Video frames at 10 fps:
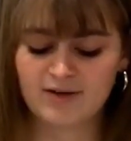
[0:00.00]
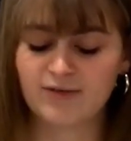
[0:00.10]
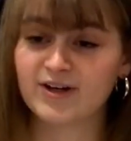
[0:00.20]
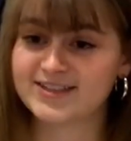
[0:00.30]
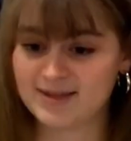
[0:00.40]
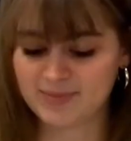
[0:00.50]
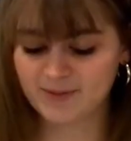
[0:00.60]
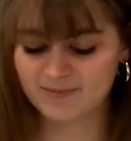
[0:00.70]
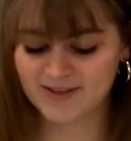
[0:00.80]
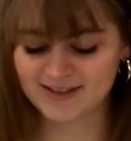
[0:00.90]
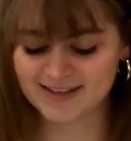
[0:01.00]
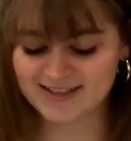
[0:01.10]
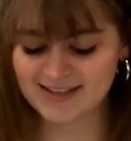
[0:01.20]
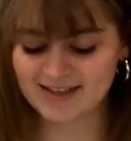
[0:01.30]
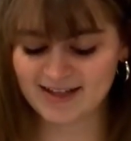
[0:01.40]
For example,
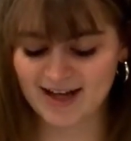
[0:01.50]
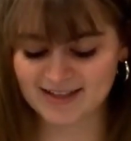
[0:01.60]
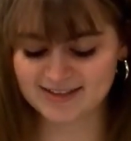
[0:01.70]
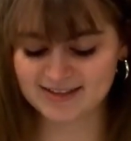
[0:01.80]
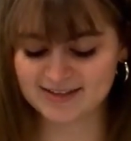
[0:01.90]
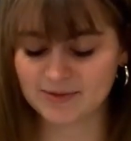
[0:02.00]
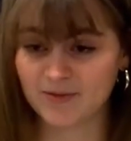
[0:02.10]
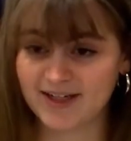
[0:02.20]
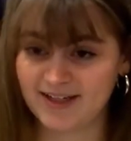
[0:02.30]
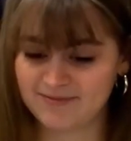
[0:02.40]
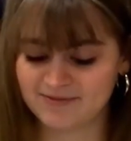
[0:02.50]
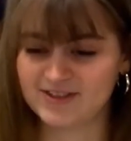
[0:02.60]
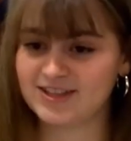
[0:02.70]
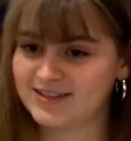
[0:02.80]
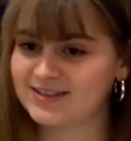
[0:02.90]
Ecclesiastes 1:8,
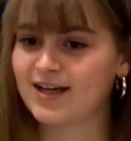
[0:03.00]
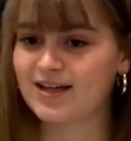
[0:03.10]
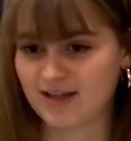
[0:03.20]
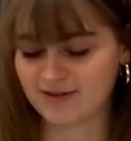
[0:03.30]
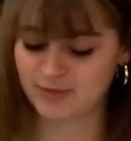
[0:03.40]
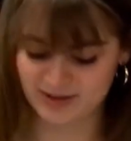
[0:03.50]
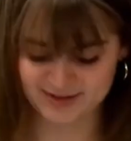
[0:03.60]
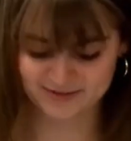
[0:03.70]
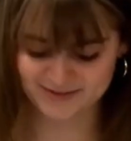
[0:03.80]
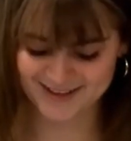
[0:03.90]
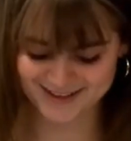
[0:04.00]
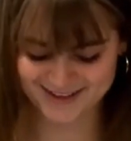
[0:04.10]
which is another depressing one,